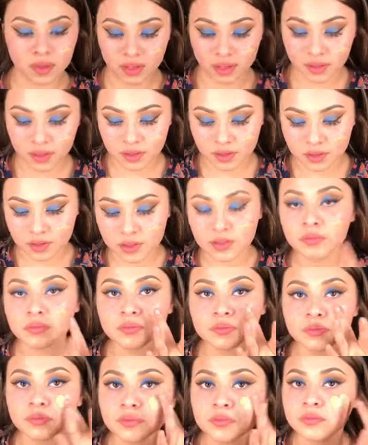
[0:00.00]
and then just
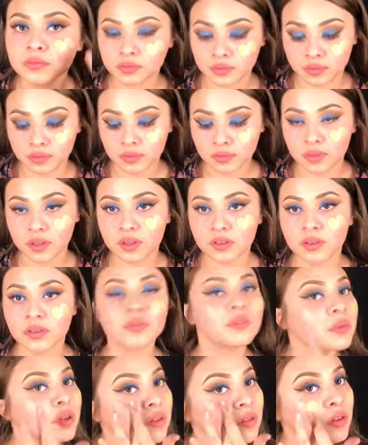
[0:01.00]
all
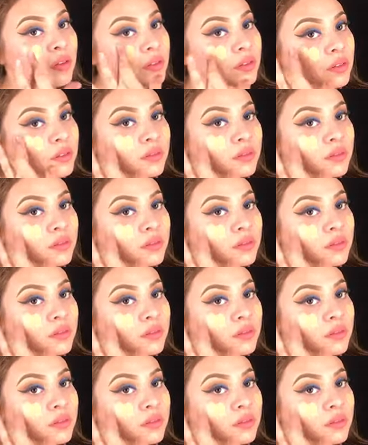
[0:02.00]
over my face.